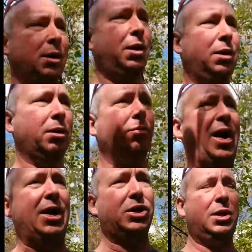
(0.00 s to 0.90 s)
you know,
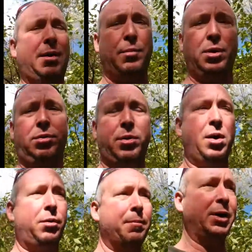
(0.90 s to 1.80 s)
ration them
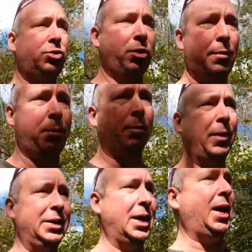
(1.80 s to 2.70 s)
throughout my trip or
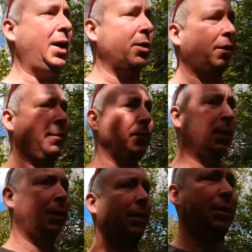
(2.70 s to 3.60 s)
my day or
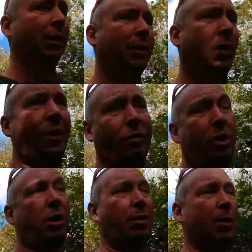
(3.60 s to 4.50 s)
however
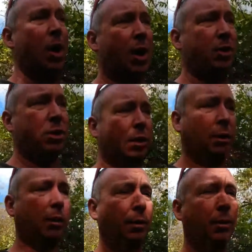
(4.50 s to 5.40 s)
long I'm lost.
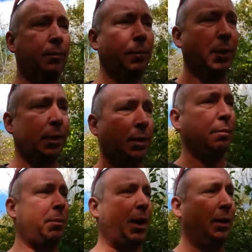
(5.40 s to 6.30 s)

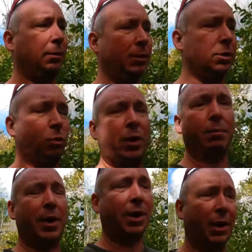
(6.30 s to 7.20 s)
But it's one of
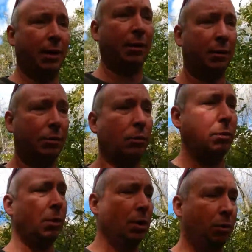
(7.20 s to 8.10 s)
my uh,
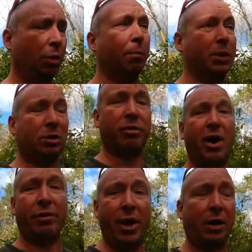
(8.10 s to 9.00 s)
one of my
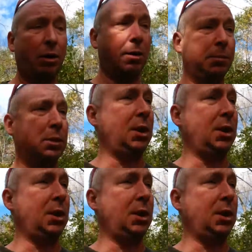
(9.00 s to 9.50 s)
survival acronyms,